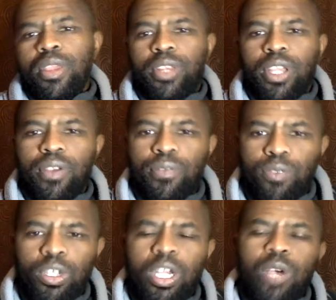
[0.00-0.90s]
They are
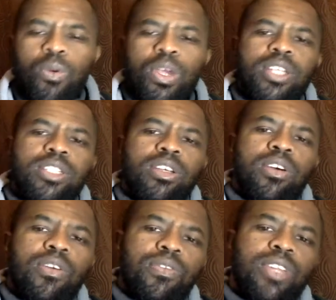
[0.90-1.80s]
fully aware
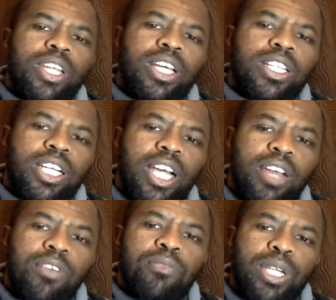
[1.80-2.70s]
of Nnamdi
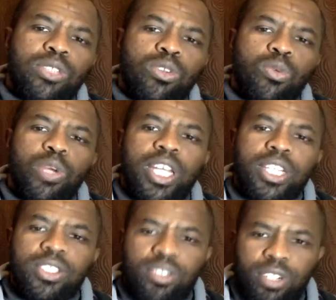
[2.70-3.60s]
Kanu battle with
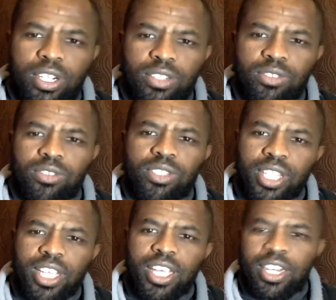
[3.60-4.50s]
Nigeria to
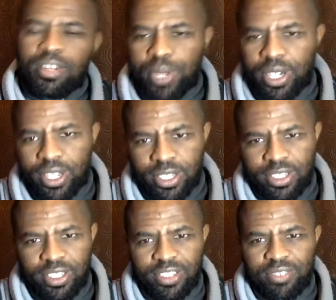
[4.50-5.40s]
seek
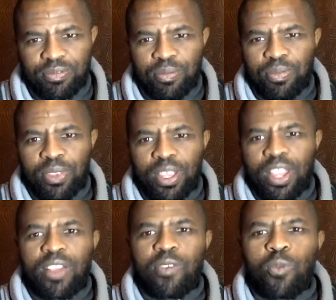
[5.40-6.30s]
independence.
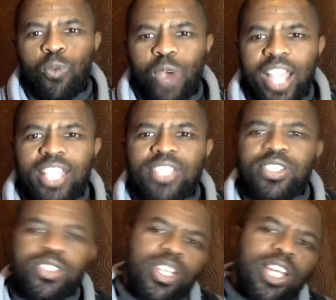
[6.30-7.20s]
Why
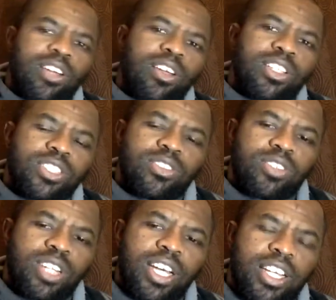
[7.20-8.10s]
is UK not listening to
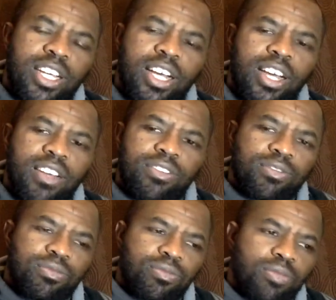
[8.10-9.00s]
Nnamdi Kanu?
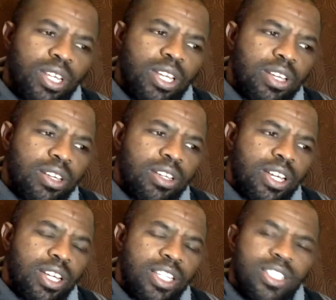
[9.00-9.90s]

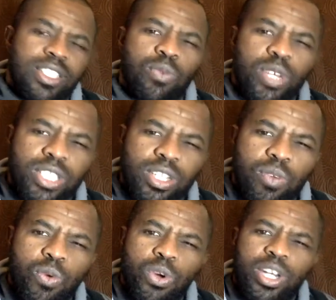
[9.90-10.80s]
Is the
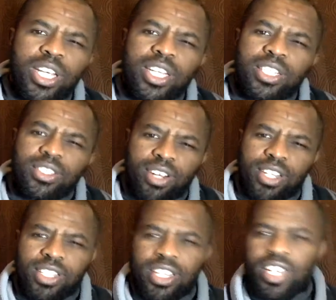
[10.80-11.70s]
Western world
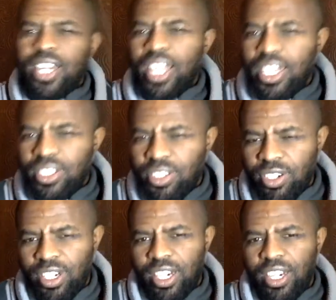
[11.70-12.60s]
interest in
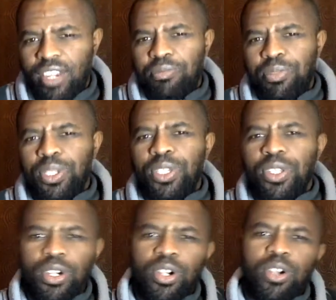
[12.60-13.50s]
Nigeria
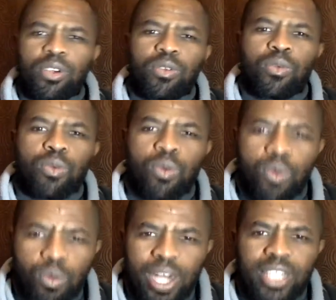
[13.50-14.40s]
beyond
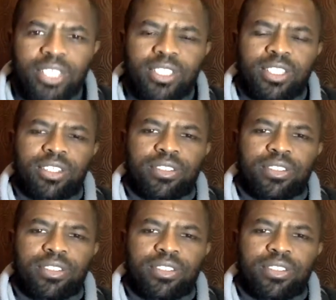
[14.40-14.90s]
humanity?